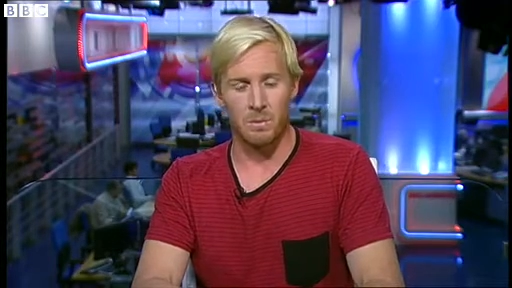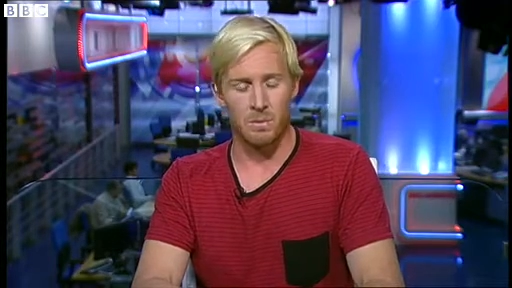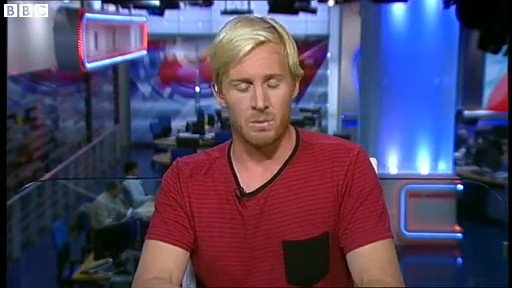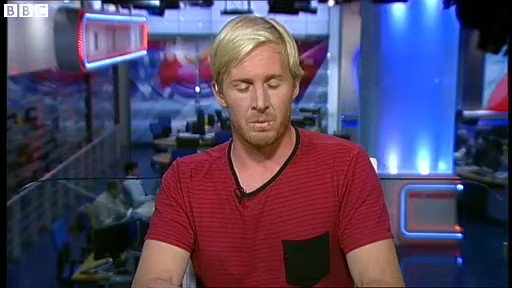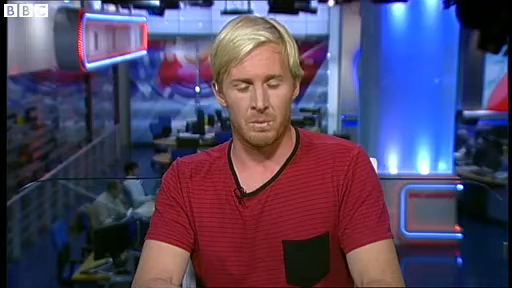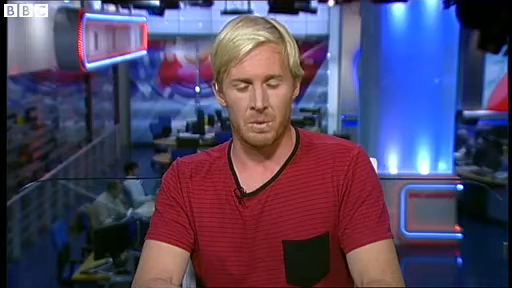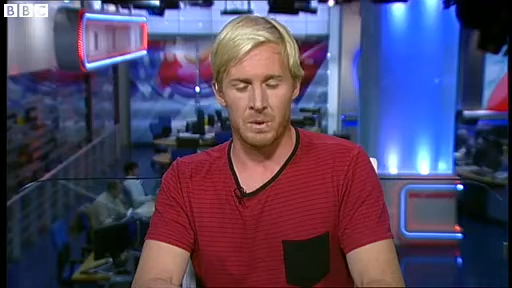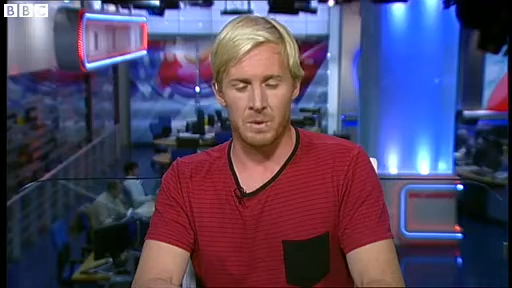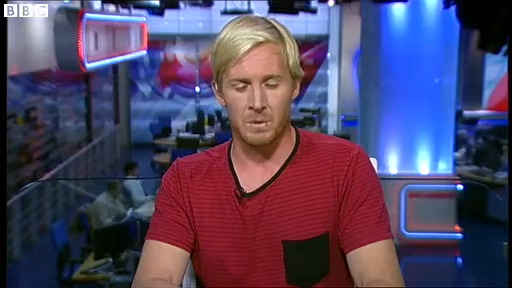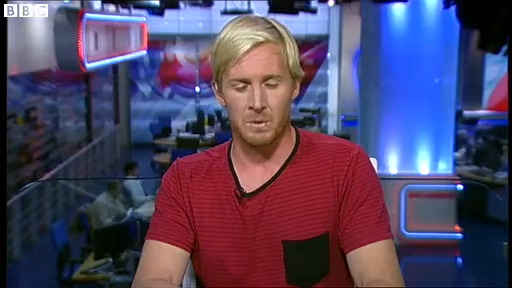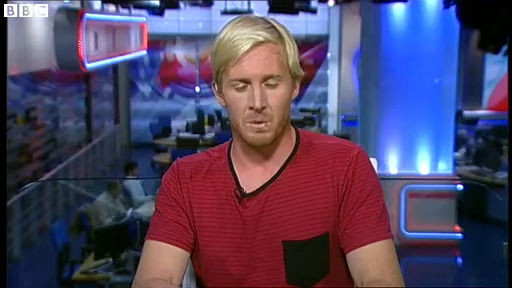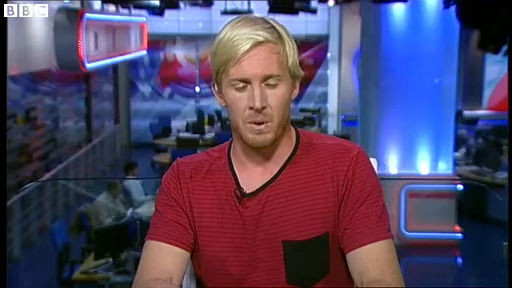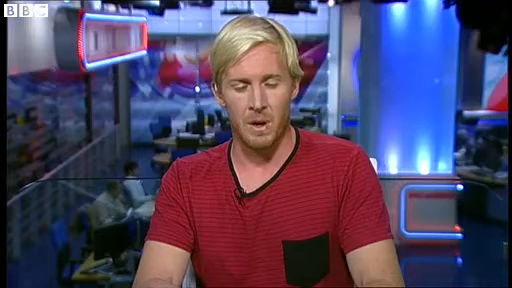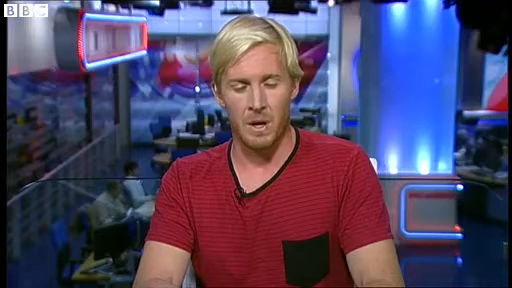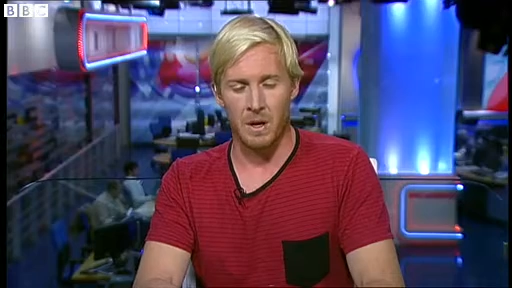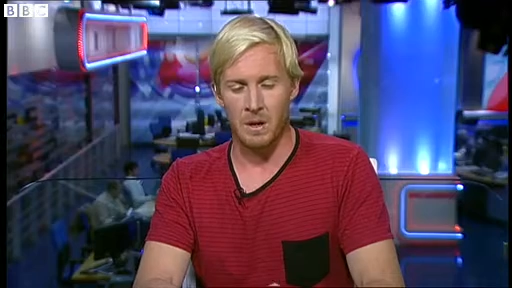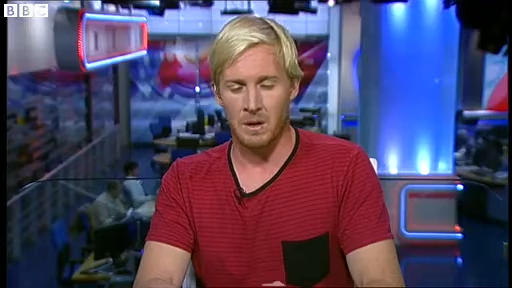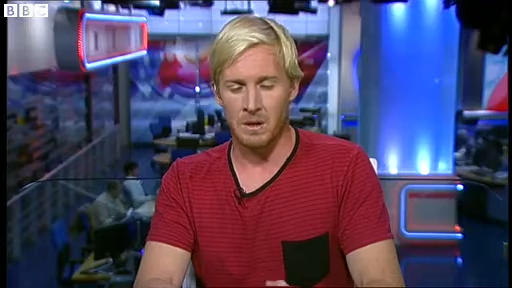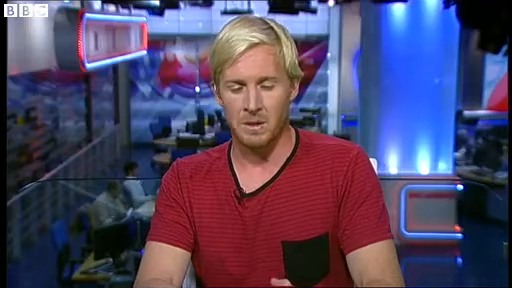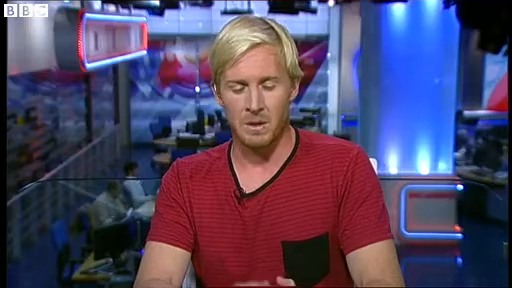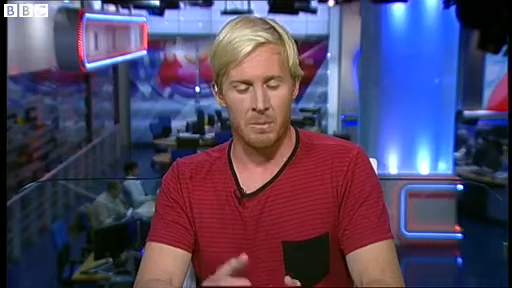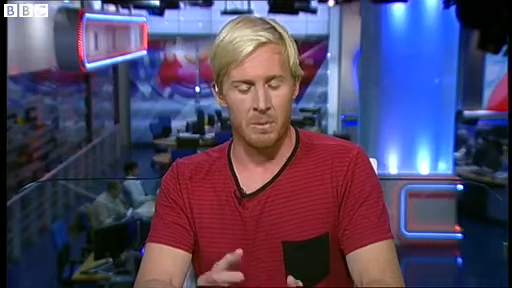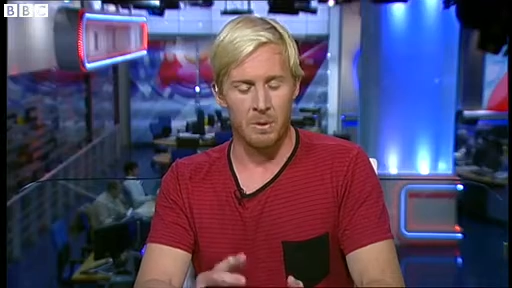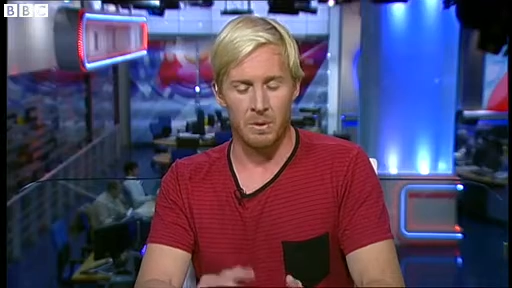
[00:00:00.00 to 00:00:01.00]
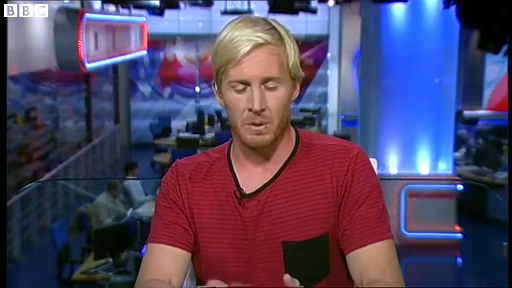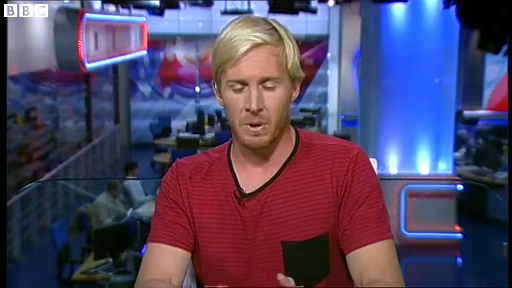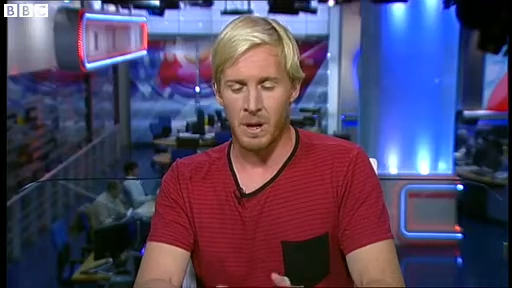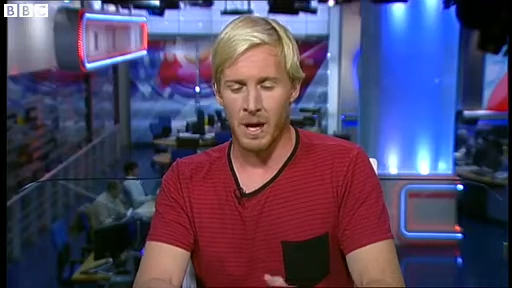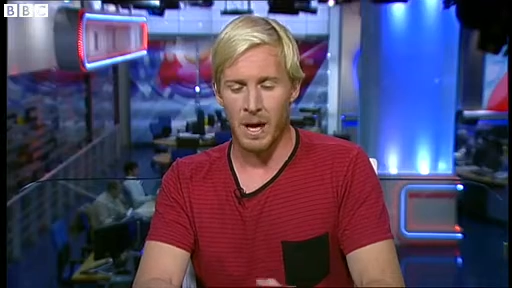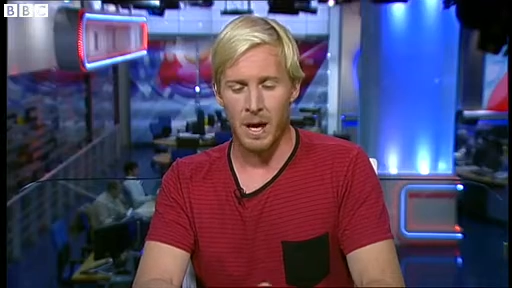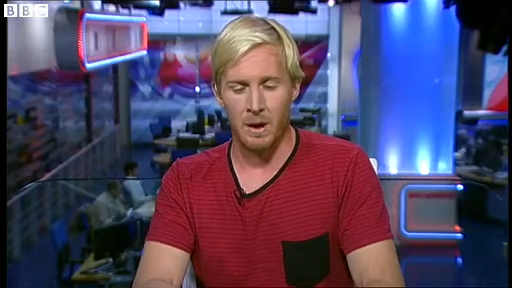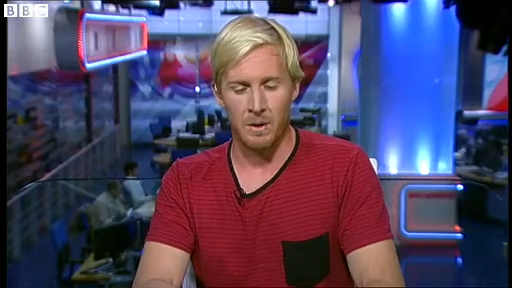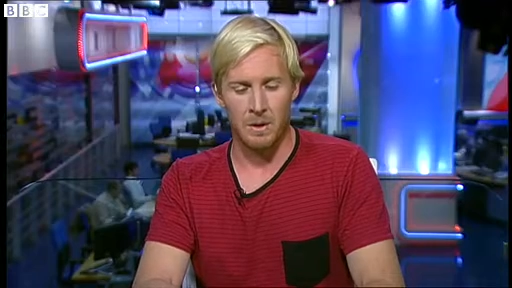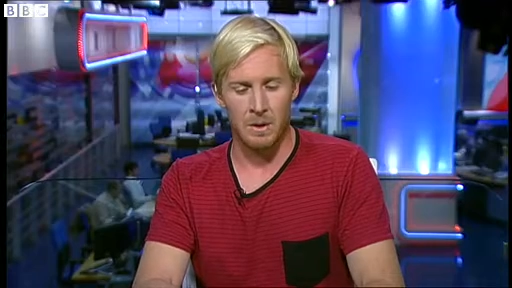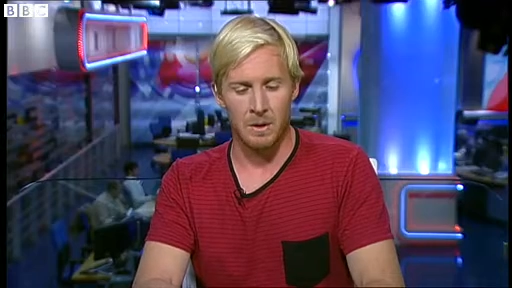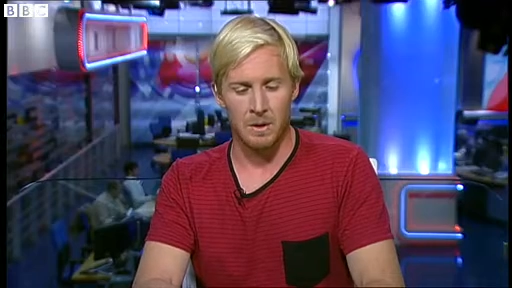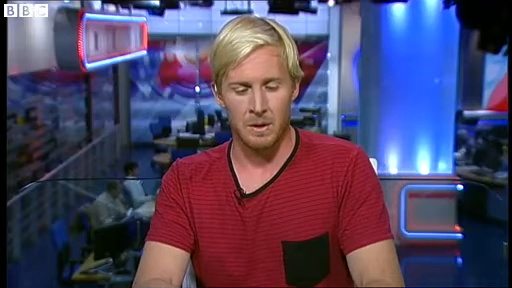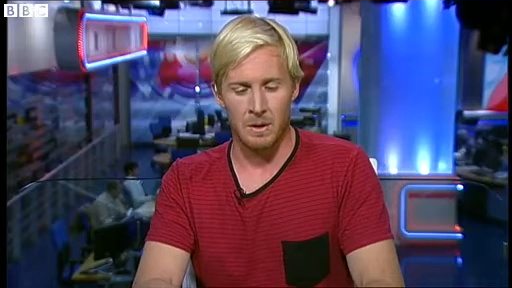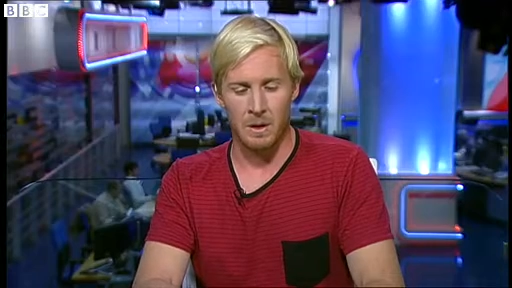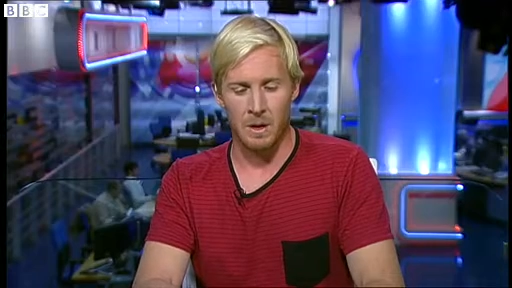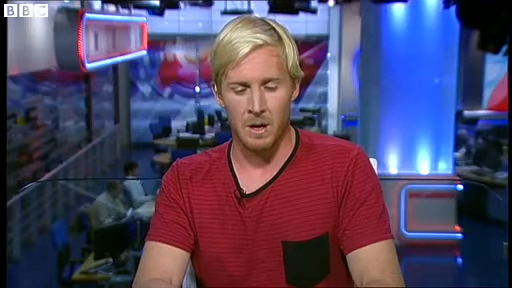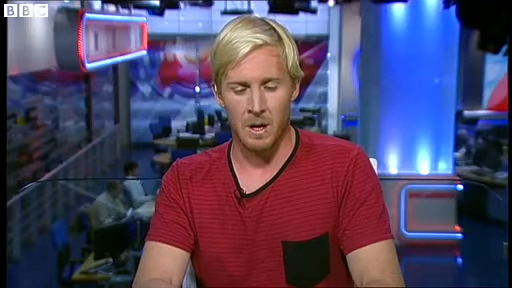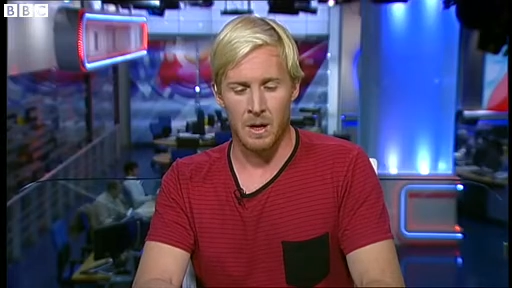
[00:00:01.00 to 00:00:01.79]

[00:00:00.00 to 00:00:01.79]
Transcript: which way is up or down.